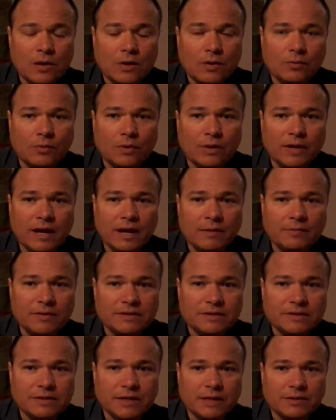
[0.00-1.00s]
What Abby
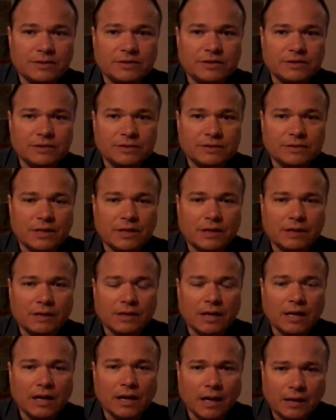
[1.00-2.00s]
said, she said,
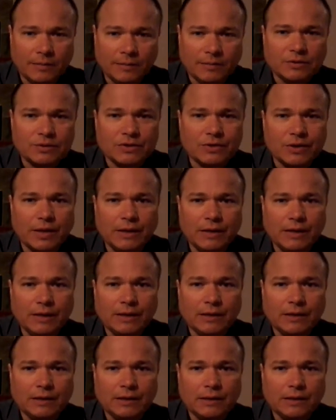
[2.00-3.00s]
I'm in
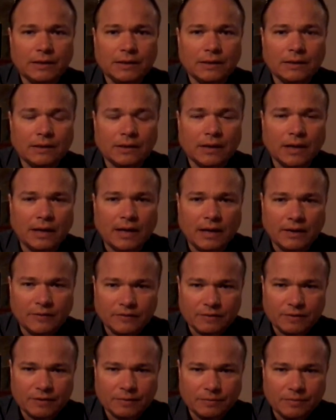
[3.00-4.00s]
training, I have
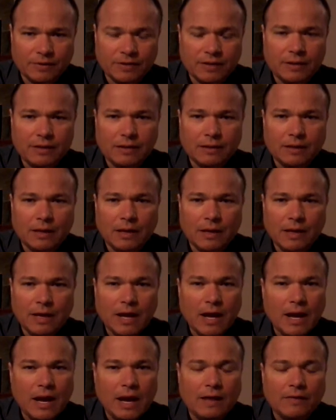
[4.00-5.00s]
to compete.
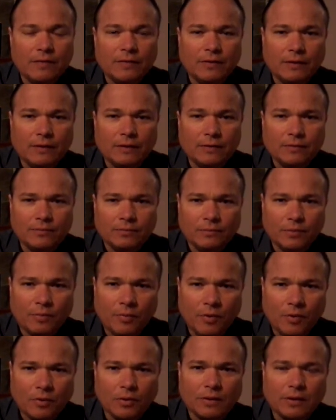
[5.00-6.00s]
And the
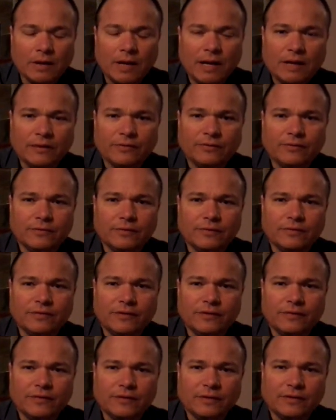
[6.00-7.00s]
reporter asked her, she
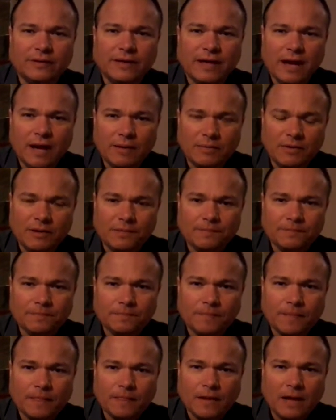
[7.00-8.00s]
said, Gabby,
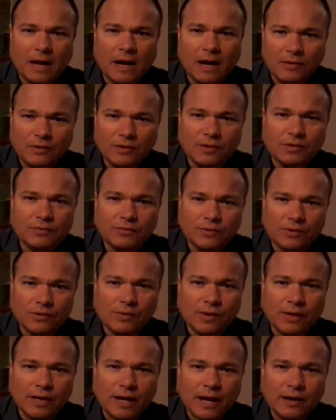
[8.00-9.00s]
how do you
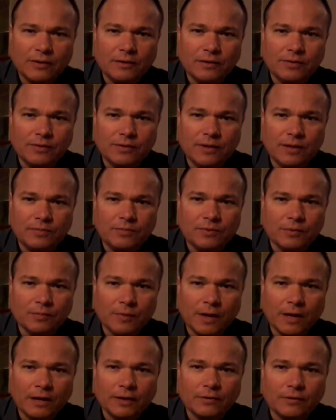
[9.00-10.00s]
do it? How do you keep your
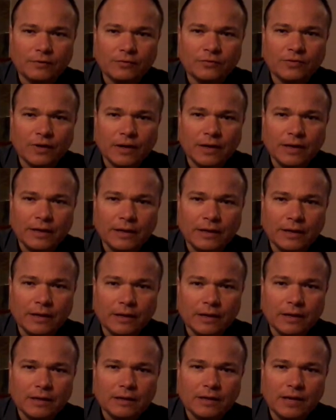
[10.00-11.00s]
mind on training?
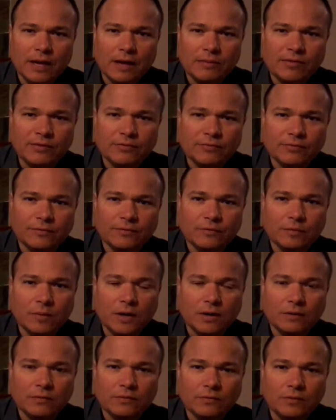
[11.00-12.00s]
Gabby's
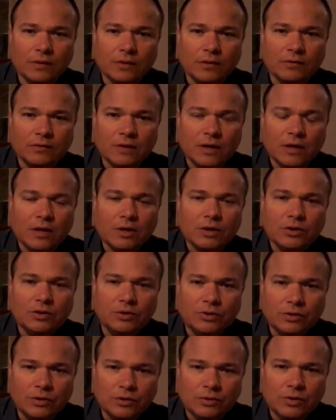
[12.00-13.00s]
response was,
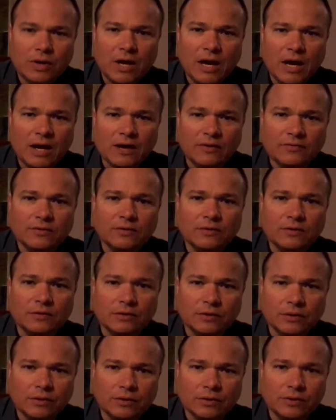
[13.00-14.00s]
you have to
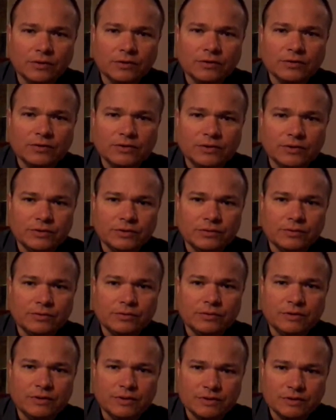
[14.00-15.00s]
learn to
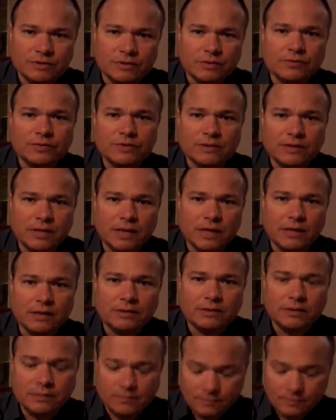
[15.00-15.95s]
dissociate.